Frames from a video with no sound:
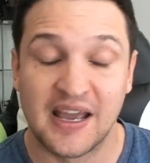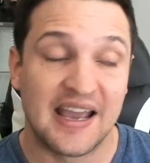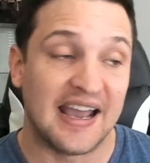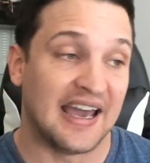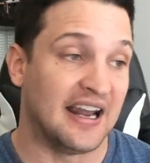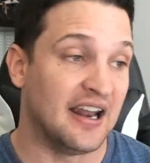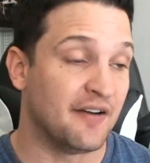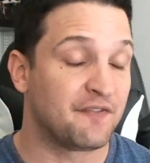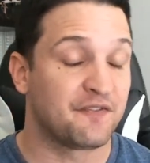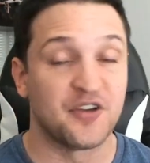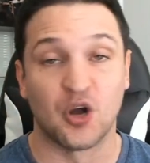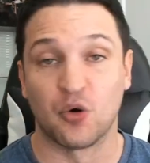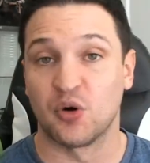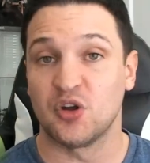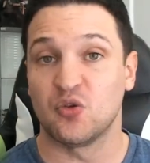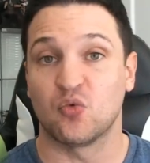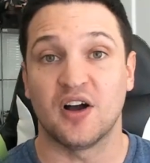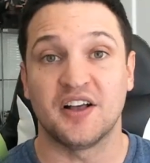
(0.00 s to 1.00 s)
And if
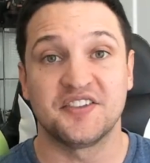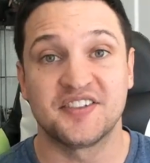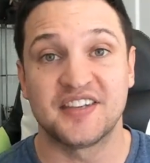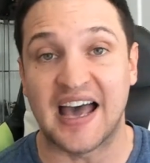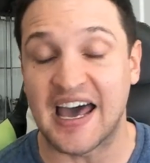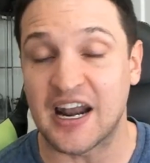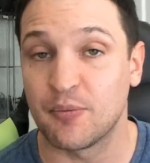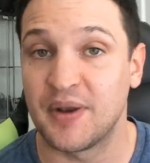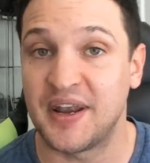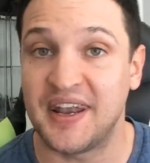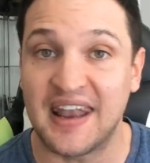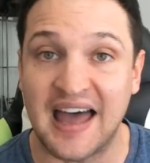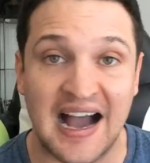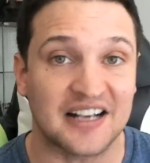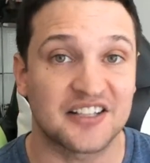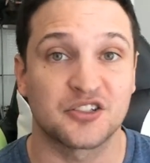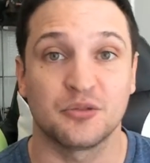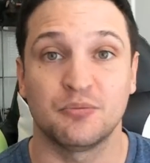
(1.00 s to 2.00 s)
Fury runs at him and
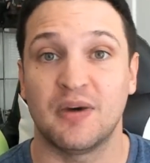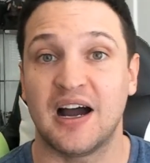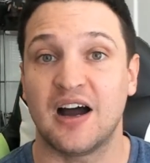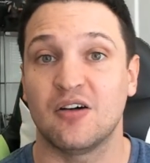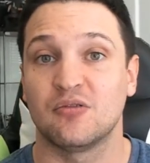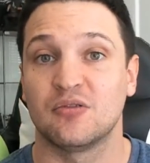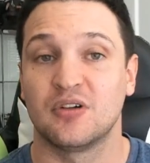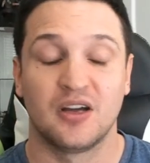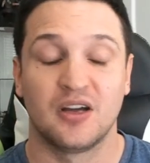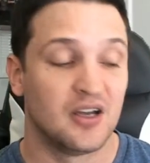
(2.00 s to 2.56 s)
knocks him out,